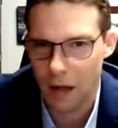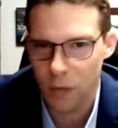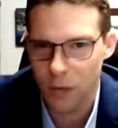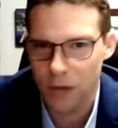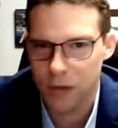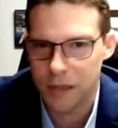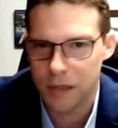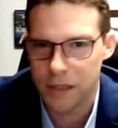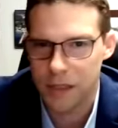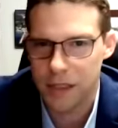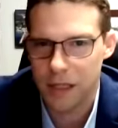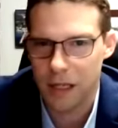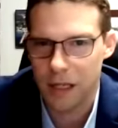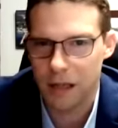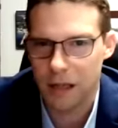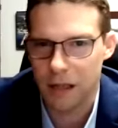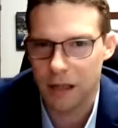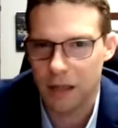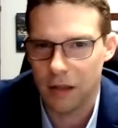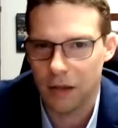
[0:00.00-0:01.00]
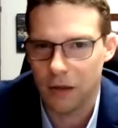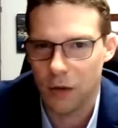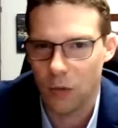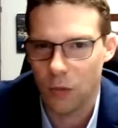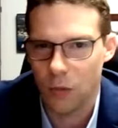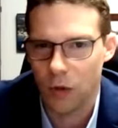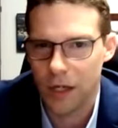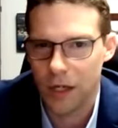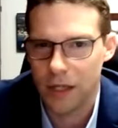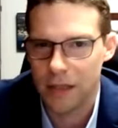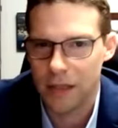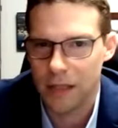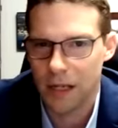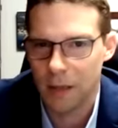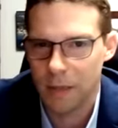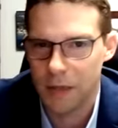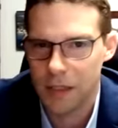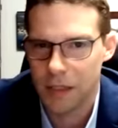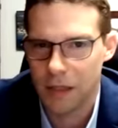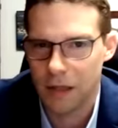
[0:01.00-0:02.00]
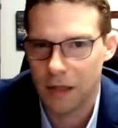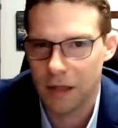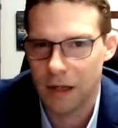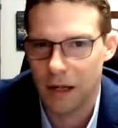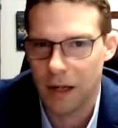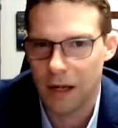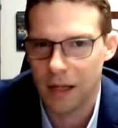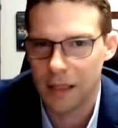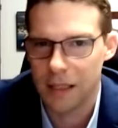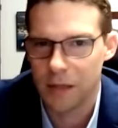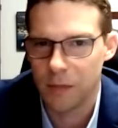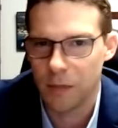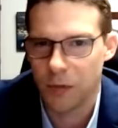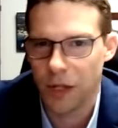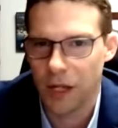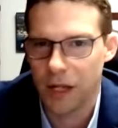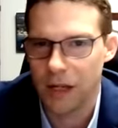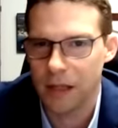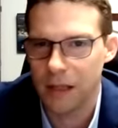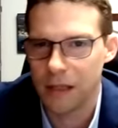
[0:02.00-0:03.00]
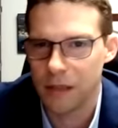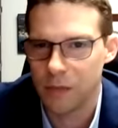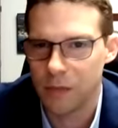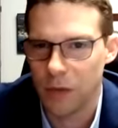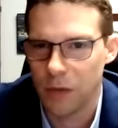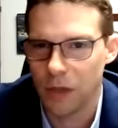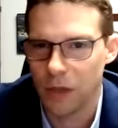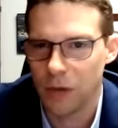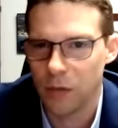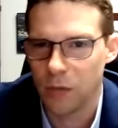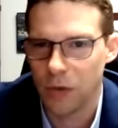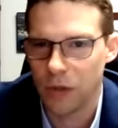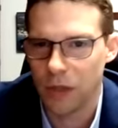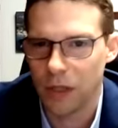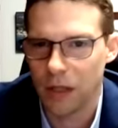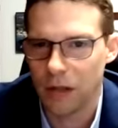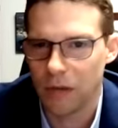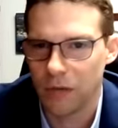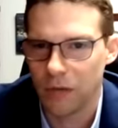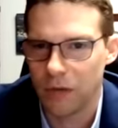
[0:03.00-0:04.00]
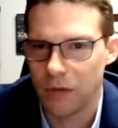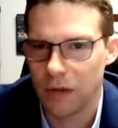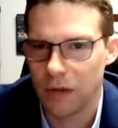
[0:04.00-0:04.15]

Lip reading: would say that the right time to start exit planning is when you really have,